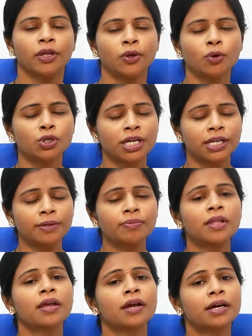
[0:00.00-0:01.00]

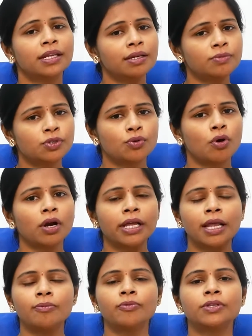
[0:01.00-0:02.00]
Usually, creams do not
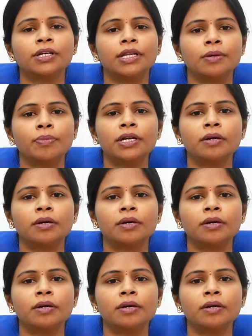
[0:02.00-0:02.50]
help with the deeper